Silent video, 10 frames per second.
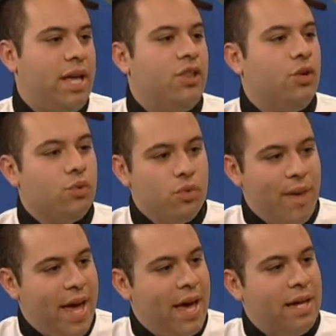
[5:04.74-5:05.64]
that the
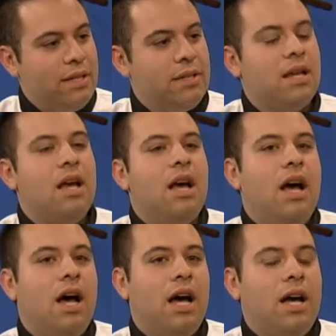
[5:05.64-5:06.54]
groom has.
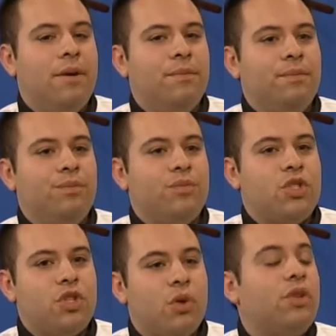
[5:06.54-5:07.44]
Um,
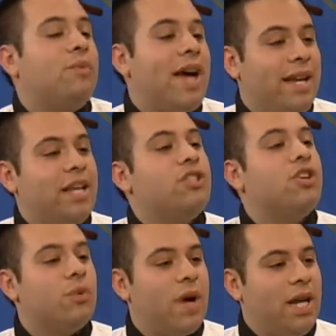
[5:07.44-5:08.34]
so the bride gets
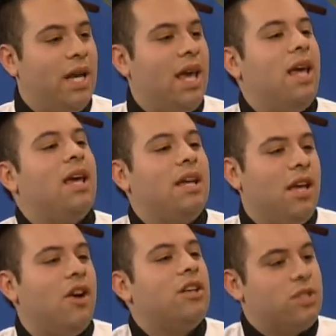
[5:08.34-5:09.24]
her wedding cake, and
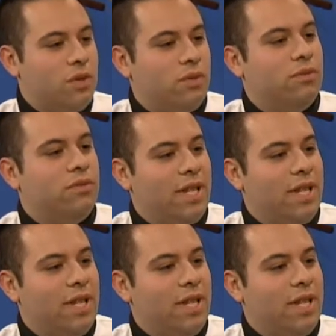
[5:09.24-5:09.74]
he also